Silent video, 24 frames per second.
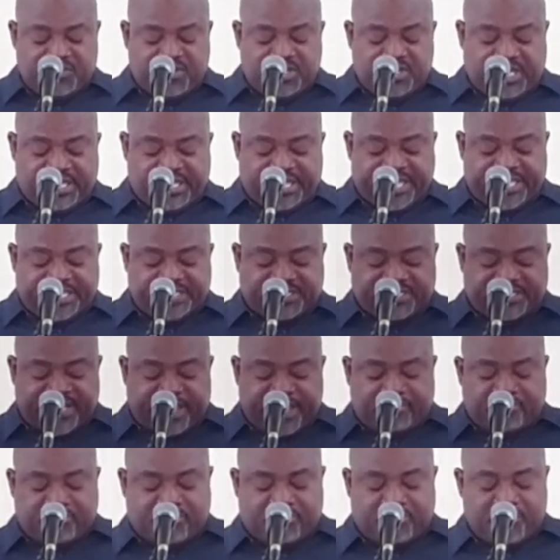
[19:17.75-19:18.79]
against
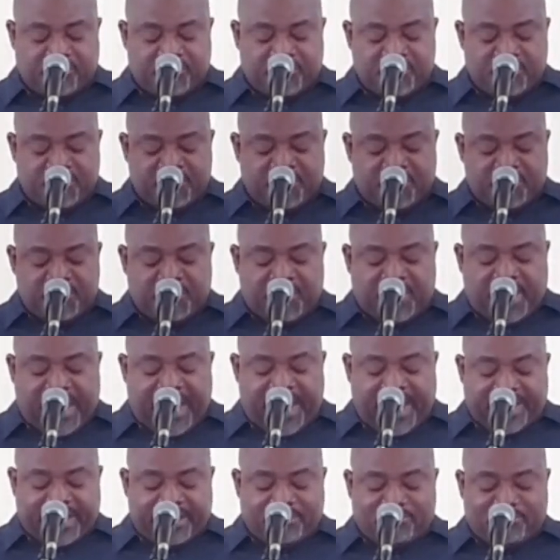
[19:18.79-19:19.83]
them,
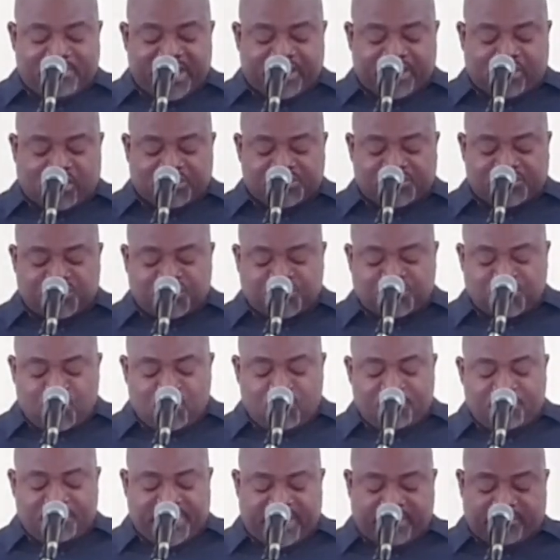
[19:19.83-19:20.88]
and I may
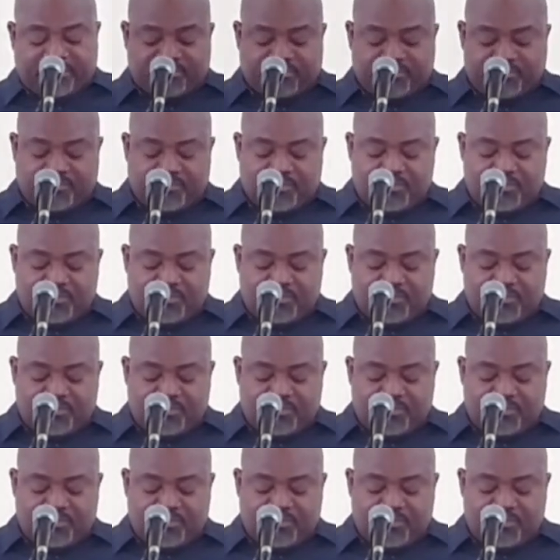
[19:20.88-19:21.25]
consume them,